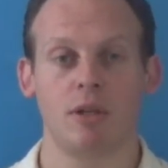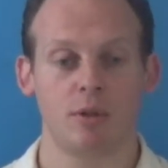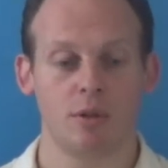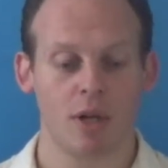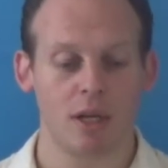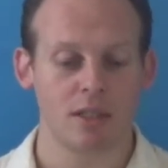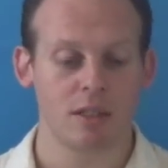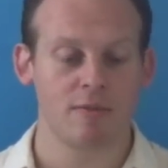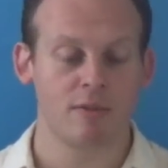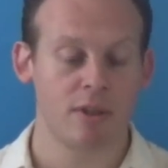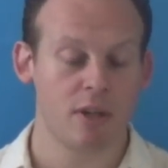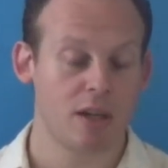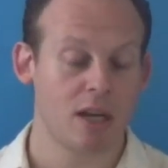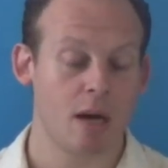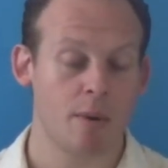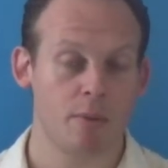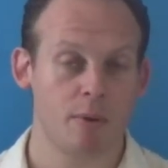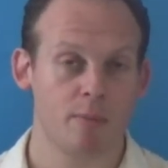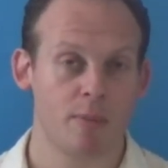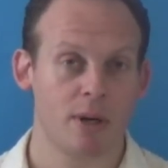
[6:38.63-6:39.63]
So that's a very
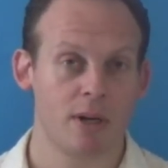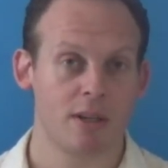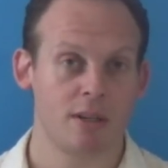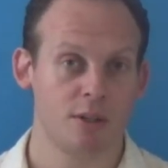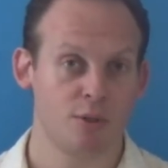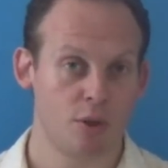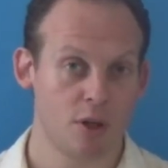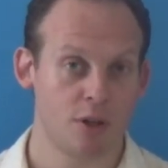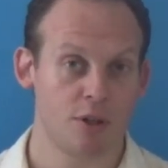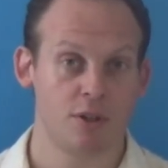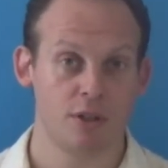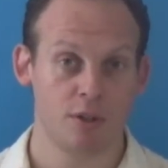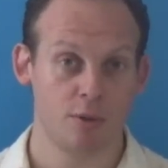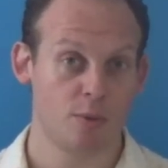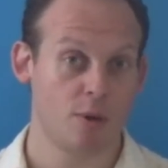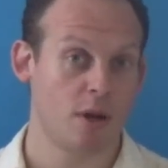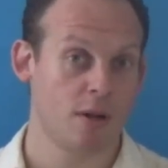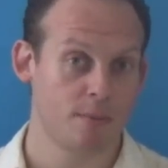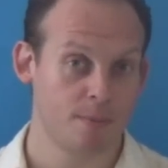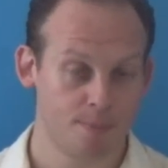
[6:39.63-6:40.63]
common marketing strategy as
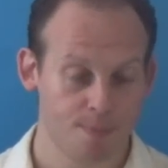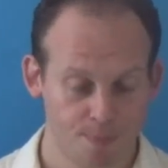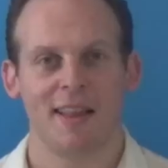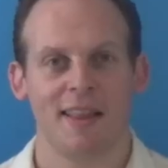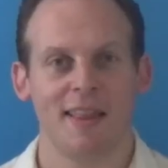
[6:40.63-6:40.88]
well.